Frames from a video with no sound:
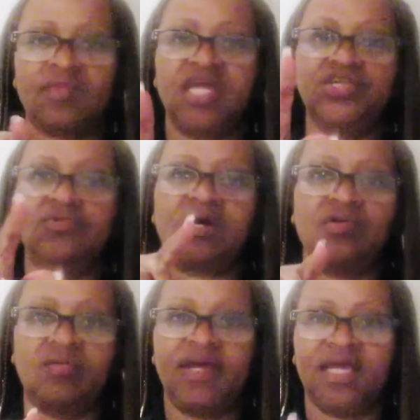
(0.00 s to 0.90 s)
And you all
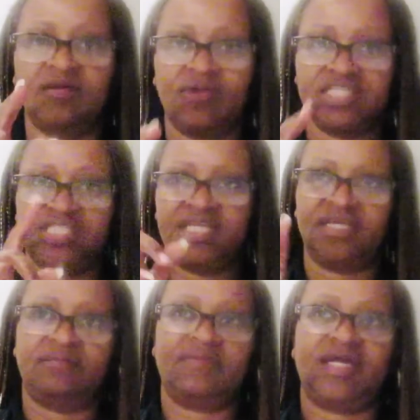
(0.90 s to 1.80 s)
go back and watch that
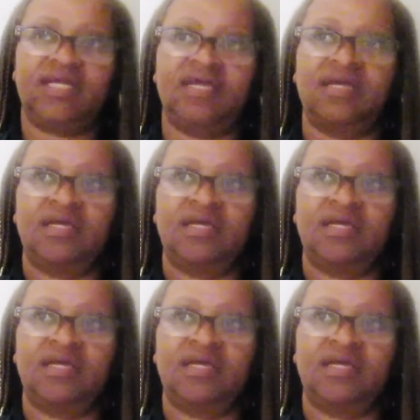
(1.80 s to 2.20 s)
in my